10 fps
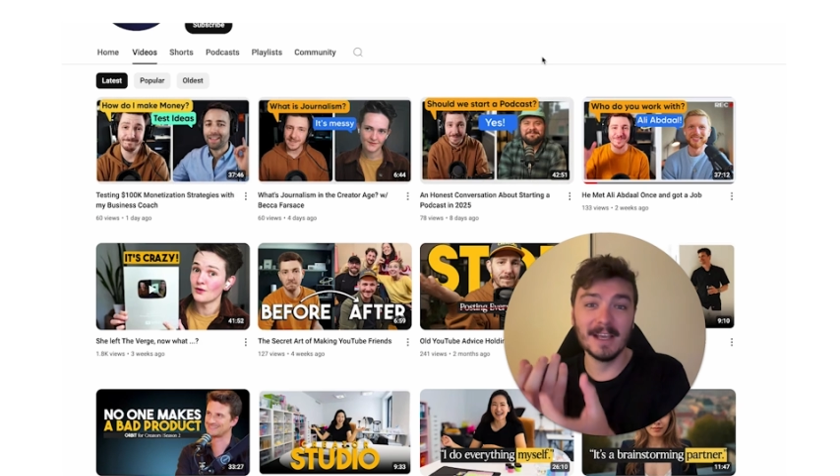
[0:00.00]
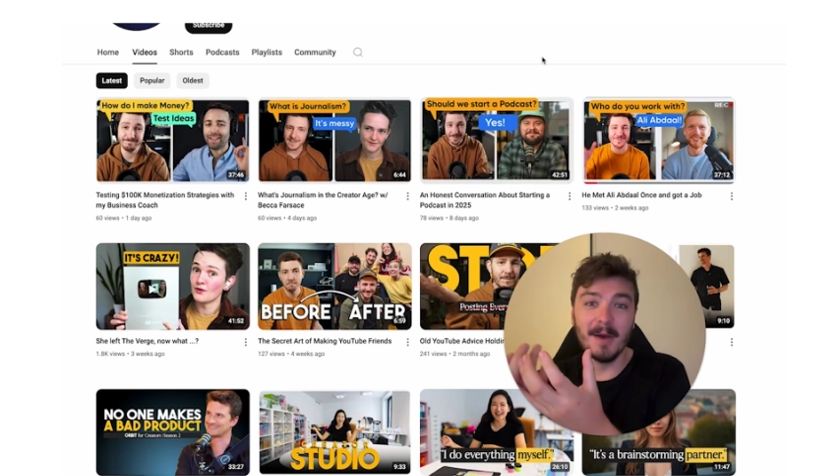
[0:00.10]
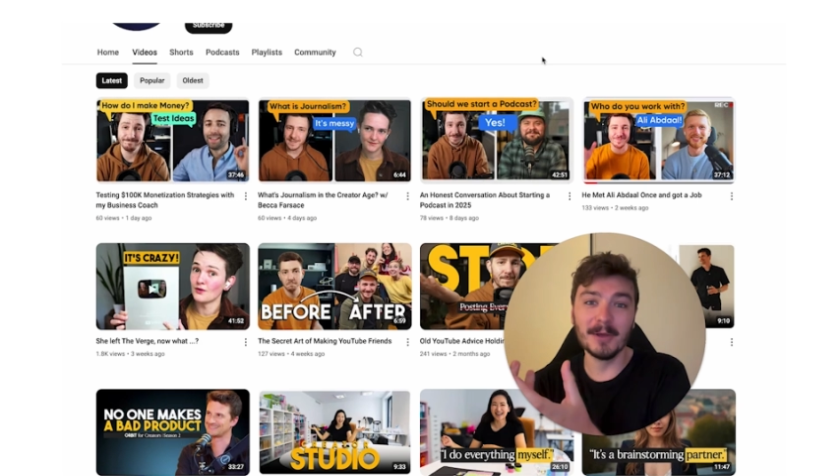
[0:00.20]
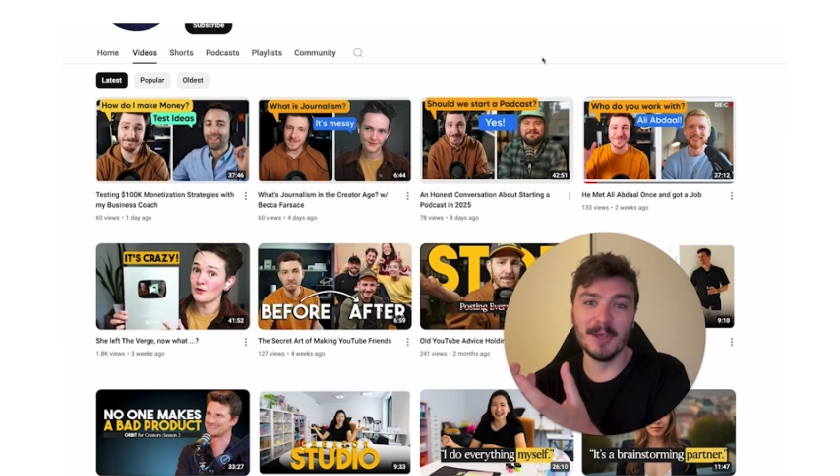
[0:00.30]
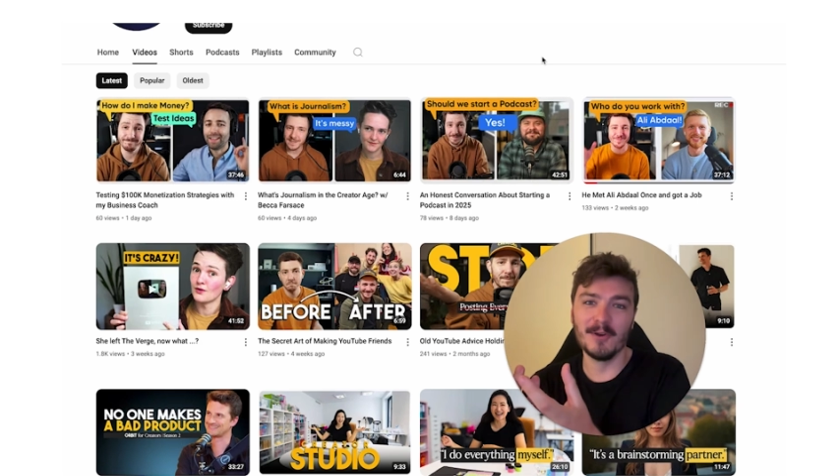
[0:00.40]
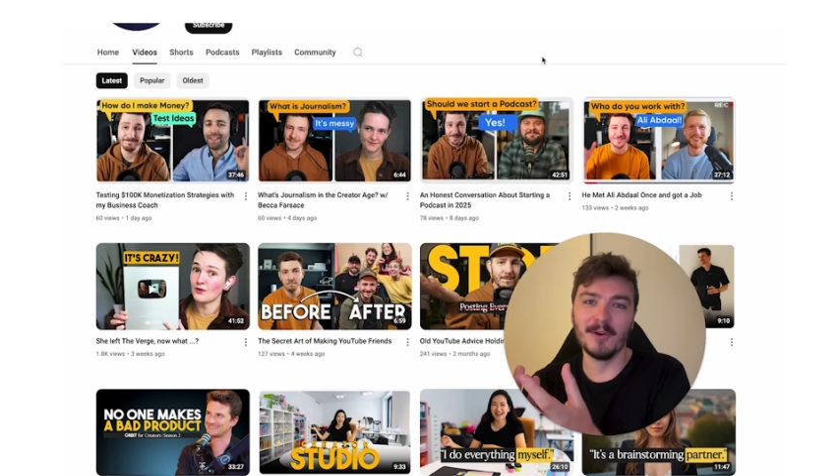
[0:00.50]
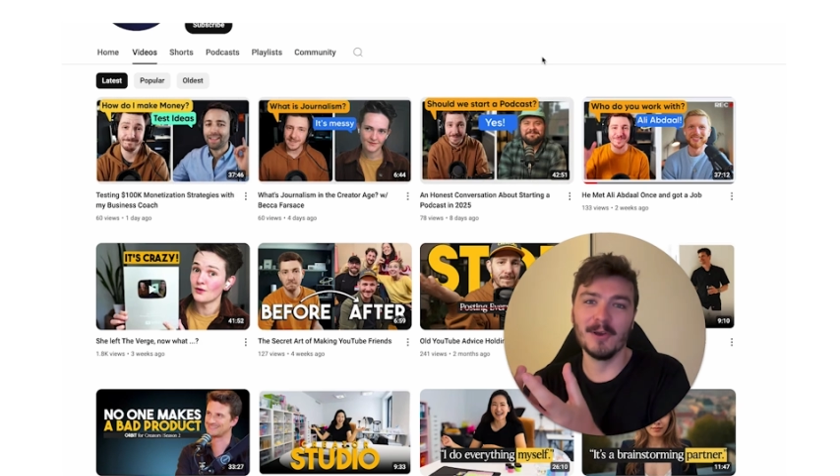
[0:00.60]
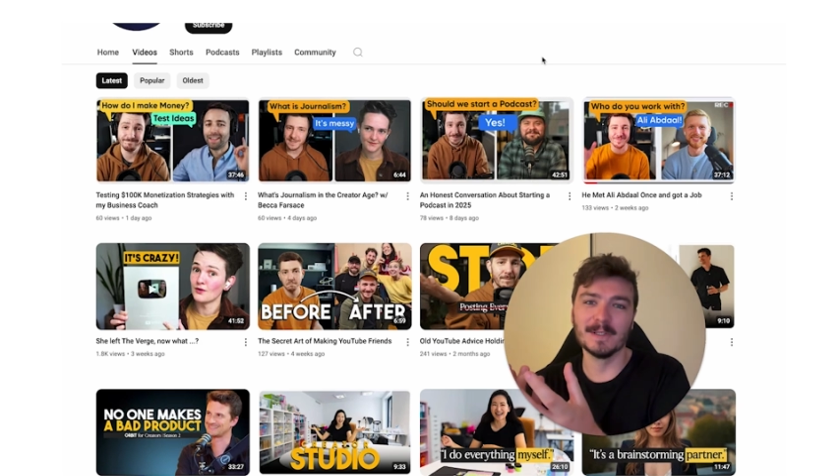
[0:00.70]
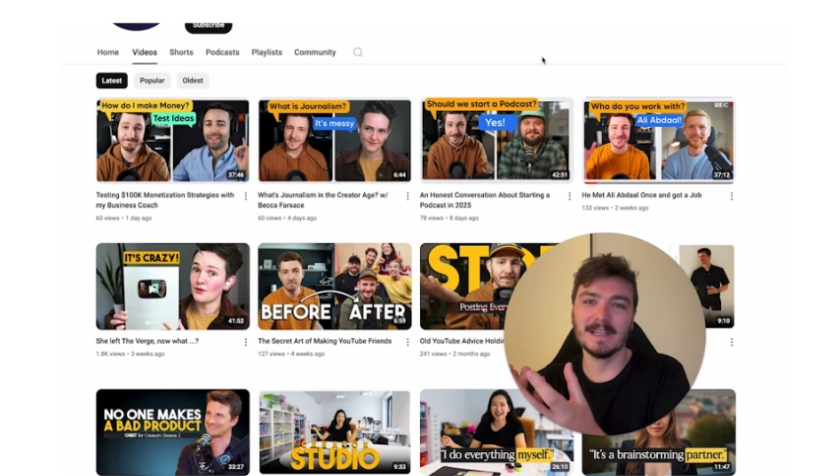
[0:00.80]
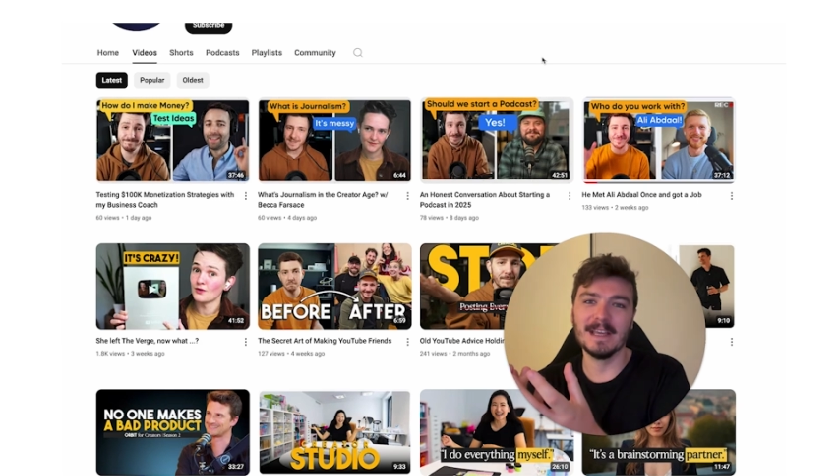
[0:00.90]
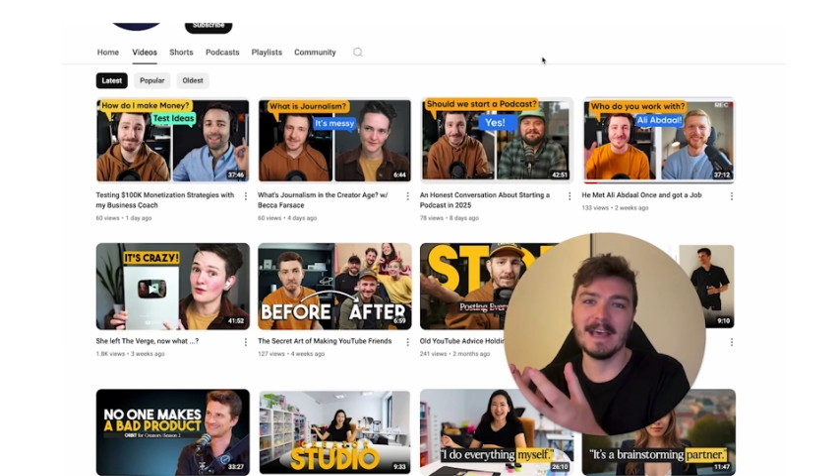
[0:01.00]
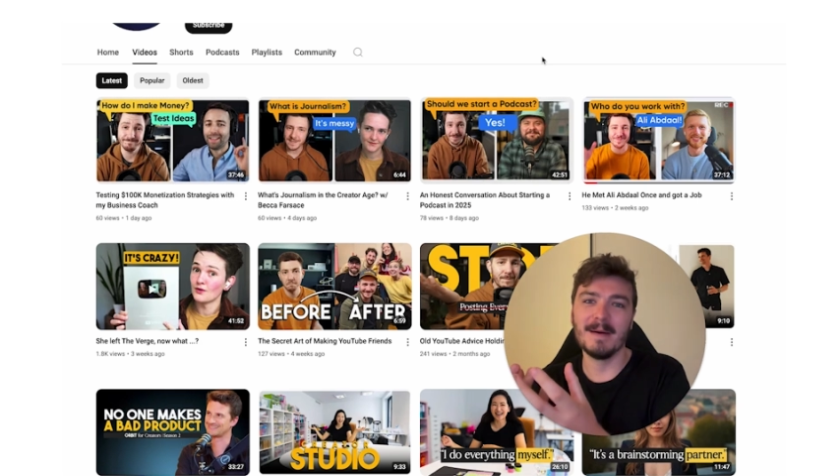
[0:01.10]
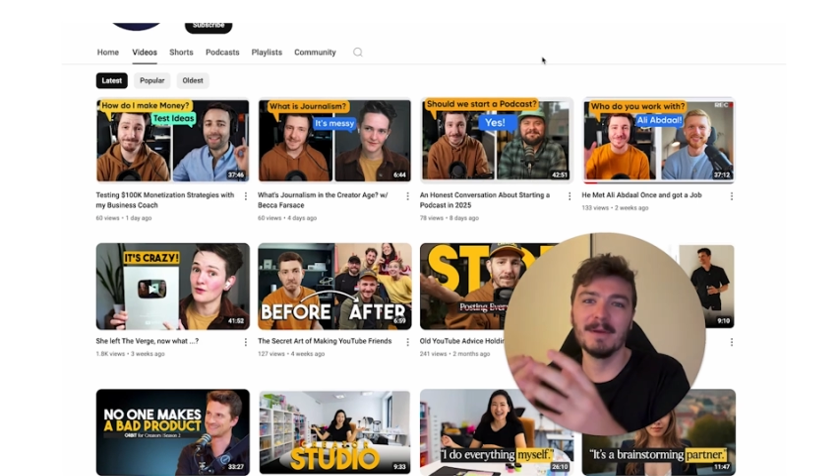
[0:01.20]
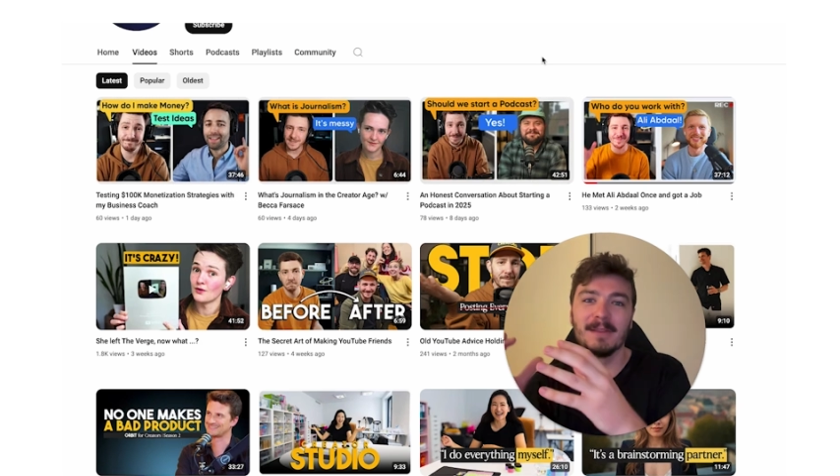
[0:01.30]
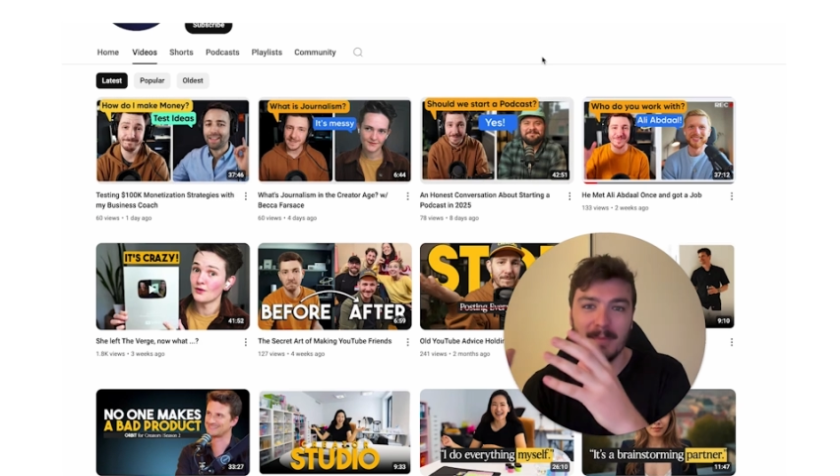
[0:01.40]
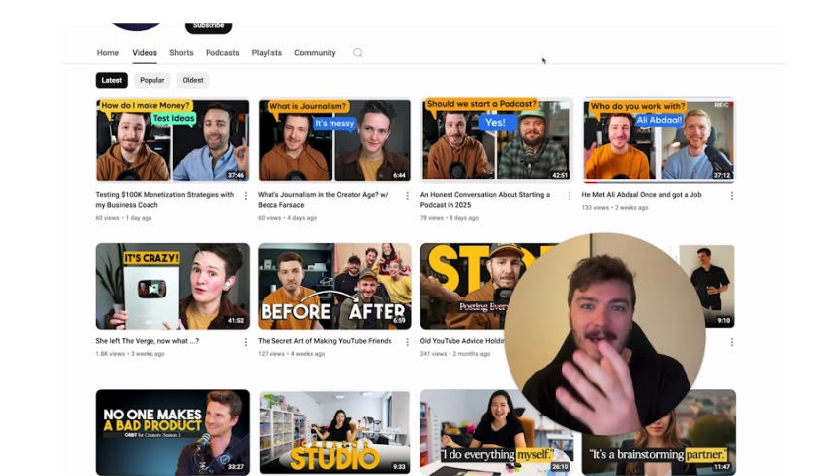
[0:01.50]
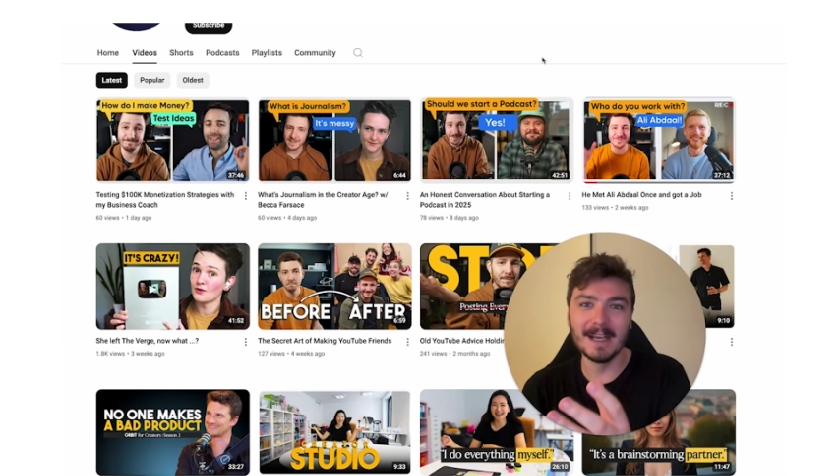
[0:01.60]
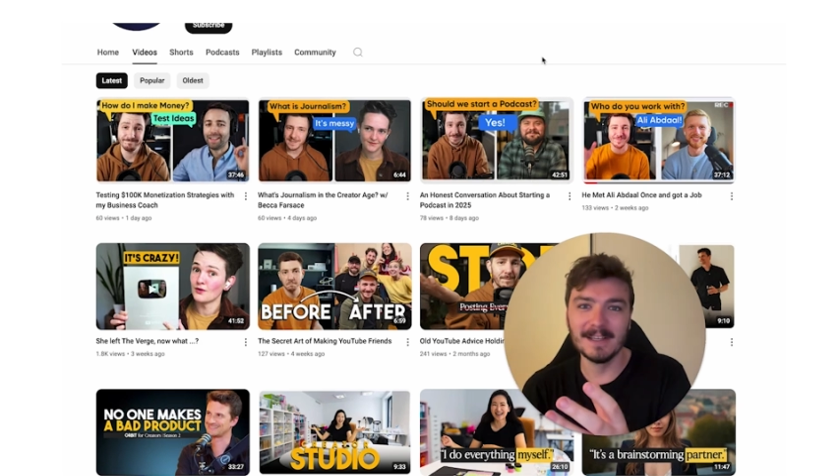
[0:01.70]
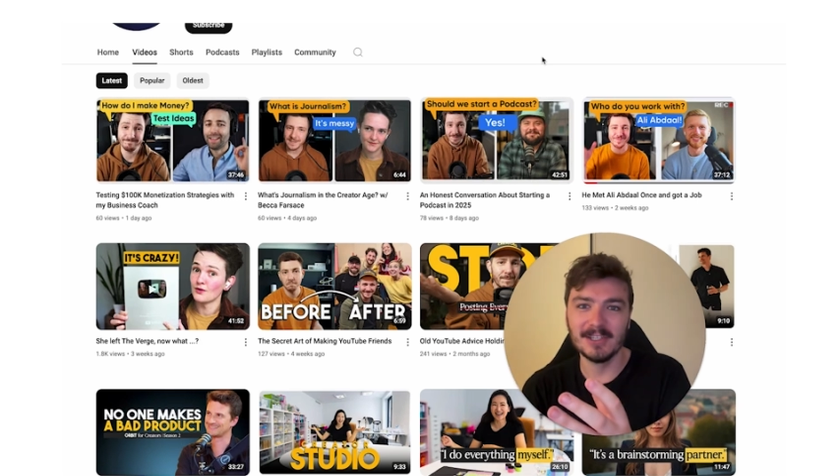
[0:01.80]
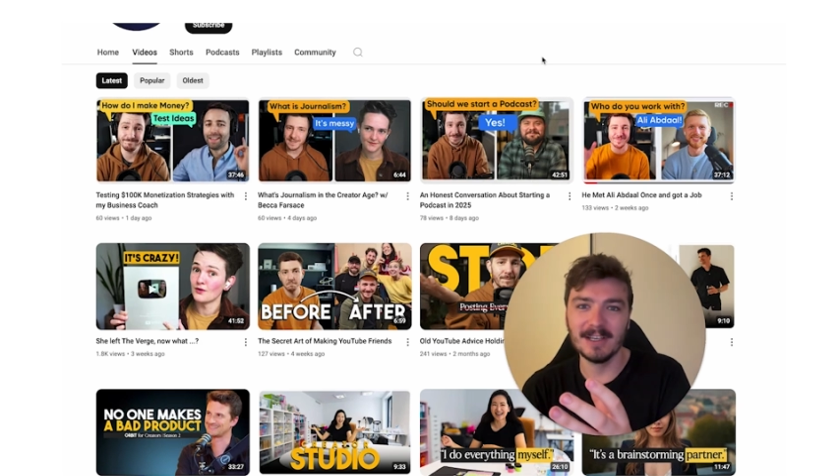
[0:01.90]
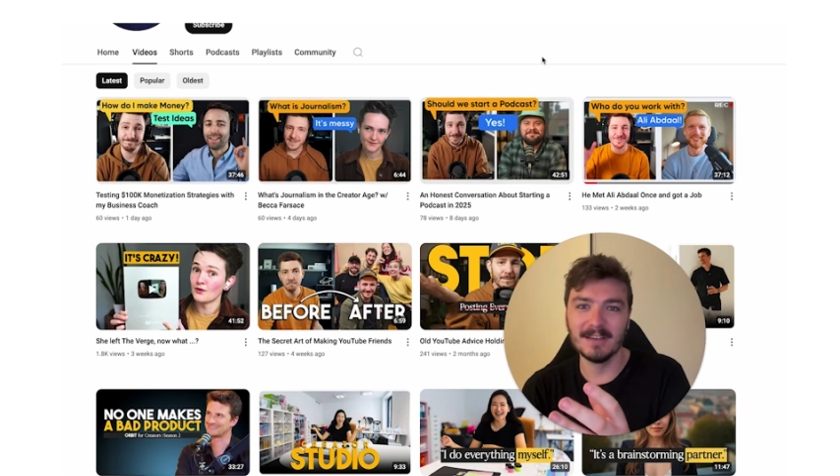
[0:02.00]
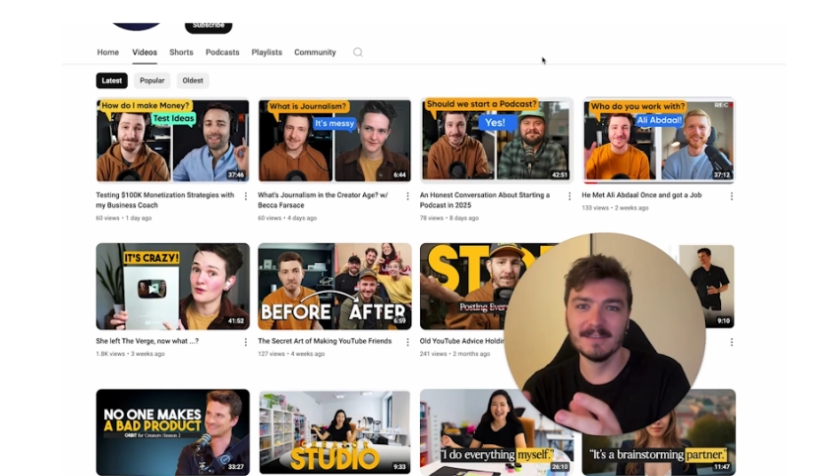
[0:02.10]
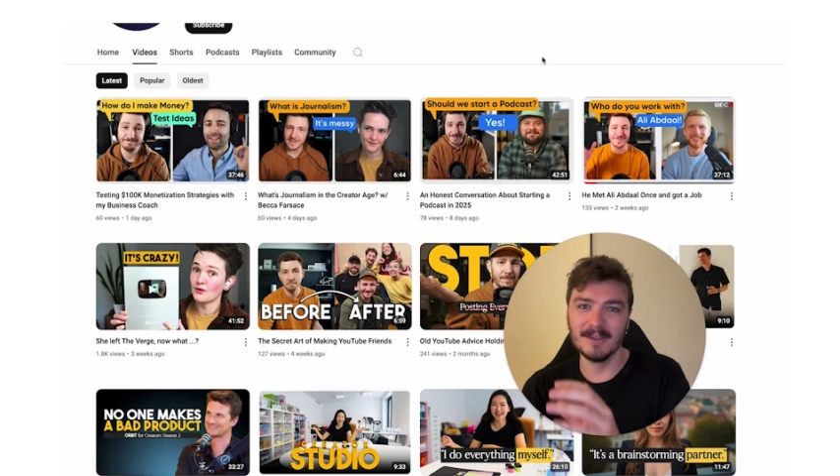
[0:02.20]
up a curiosity gap in the packaging,